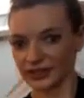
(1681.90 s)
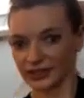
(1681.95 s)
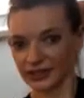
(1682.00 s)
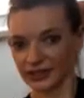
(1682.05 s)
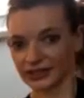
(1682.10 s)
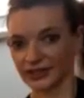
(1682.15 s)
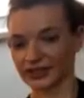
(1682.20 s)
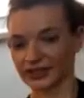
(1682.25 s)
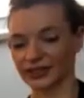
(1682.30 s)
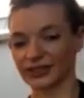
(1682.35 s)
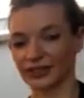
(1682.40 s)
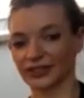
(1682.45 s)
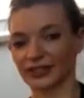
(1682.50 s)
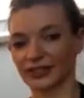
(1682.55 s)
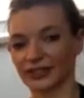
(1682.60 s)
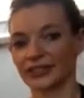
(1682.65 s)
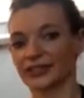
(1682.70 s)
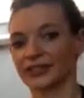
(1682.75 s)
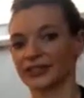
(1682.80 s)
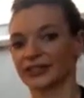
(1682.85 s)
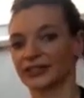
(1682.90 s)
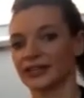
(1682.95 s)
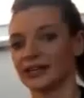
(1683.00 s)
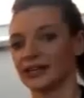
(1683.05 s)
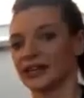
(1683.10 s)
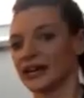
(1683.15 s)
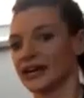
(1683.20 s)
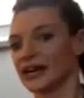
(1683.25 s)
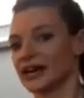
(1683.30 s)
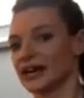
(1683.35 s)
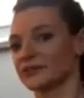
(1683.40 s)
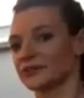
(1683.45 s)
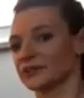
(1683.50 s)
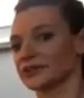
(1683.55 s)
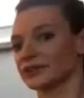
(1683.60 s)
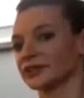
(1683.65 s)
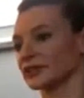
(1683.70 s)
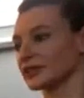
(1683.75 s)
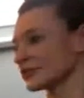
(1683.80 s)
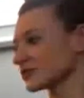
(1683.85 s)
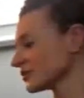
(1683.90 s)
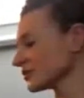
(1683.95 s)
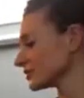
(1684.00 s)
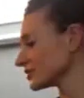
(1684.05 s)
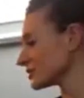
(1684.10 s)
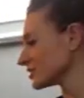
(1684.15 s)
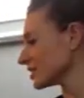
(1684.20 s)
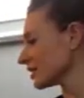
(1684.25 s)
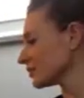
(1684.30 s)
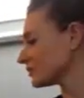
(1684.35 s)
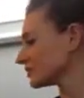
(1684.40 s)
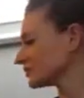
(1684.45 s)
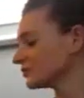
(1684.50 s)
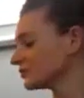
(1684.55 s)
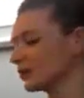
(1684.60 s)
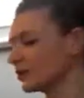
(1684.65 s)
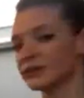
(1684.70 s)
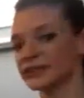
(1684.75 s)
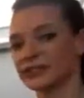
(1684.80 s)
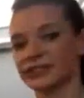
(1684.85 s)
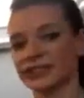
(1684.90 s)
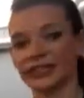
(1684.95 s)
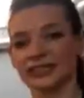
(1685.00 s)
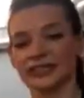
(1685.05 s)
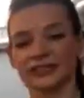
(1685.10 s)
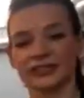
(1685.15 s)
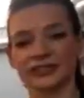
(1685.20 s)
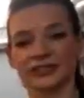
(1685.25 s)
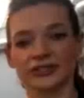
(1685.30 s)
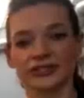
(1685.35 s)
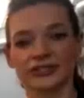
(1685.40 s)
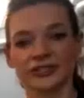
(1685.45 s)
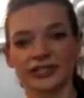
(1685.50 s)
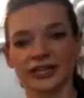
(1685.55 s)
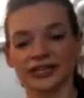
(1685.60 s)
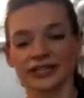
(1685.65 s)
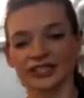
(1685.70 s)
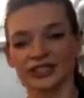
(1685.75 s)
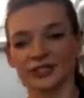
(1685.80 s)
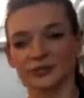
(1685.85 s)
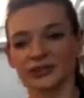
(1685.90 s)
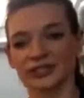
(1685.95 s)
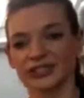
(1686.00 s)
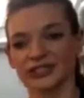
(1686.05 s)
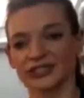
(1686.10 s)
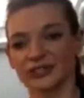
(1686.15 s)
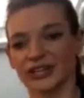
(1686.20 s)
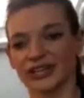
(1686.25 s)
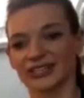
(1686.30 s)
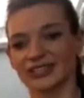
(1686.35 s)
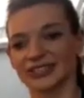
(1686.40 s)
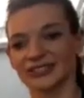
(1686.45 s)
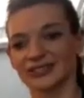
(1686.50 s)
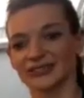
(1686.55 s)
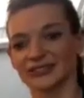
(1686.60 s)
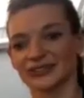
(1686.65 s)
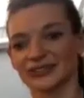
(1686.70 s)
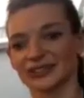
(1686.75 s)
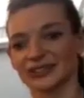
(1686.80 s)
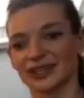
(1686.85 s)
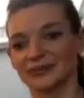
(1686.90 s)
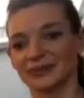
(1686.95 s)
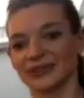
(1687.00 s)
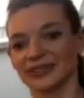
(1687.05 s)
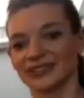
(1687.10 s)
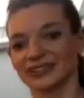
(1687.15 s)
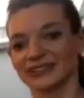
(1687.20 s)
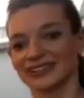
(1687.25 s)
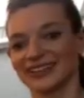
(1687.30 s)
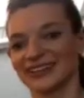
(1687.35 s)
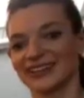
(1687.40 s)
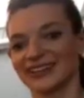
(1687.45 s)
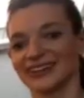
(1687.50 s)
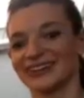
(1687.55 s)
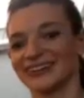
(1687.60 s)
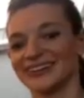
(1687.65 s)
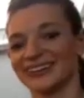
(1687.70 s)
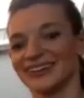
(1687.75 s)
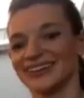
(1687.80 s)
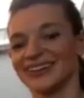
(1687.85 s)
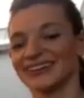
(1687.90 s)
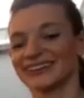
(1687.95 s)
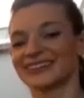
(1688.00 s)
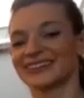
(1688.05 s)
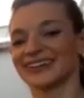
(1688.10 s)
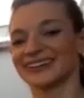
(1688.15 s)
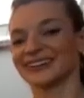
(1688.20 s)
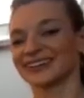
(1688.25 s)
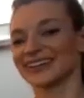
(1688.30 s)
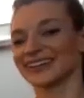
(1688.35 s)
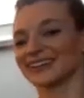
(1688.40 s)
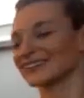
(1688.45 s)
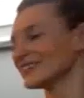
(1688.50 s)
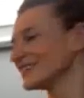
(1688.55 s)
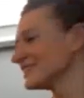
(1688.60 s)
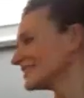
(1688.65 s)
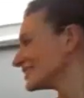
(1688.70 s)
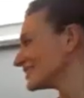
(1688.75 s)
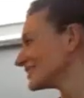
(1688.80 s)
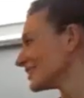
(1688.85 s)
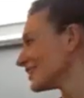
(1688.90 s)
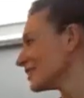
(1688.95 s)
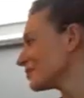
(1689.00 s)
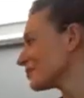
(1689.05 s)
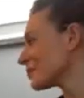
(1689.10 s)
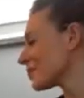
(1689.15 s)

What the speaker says: Good. And with control, step it forward, take it to your standing split, trying to hold that big toe. Right leg reaches up.